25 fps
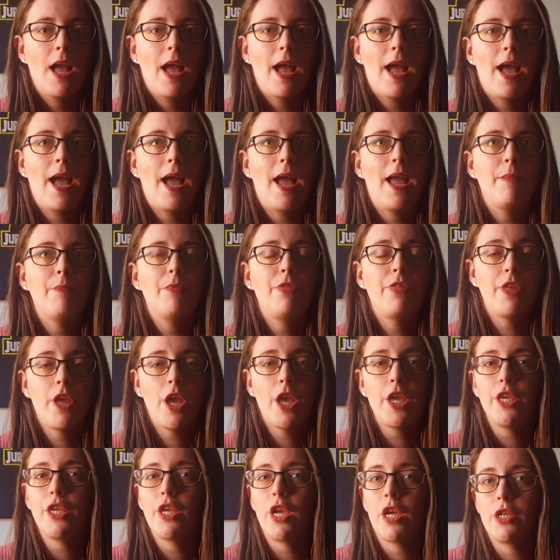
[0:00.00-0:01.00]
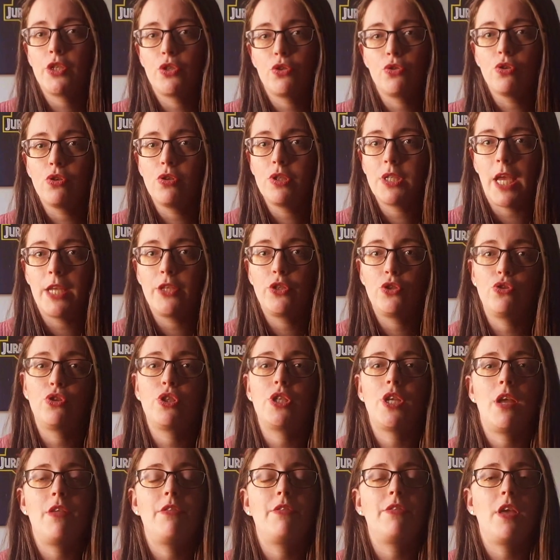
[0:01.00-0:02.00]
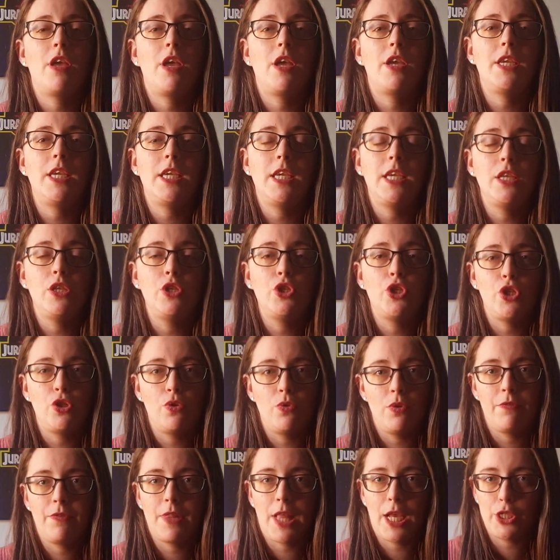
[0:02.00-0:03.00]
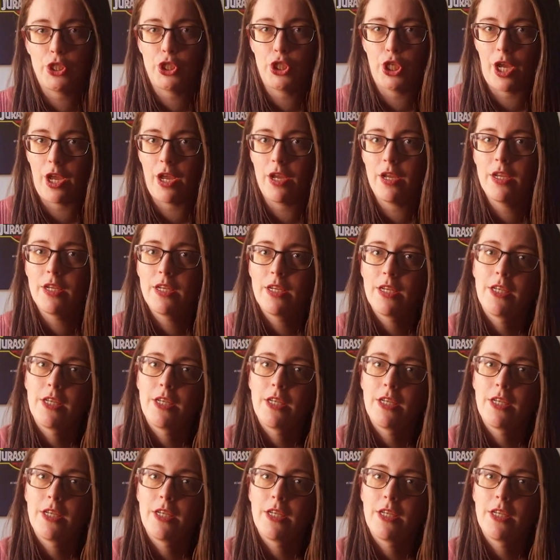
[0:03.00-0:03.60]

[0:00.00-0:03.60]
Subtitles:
I'm 30 years old. I just turned 30 in June of last year.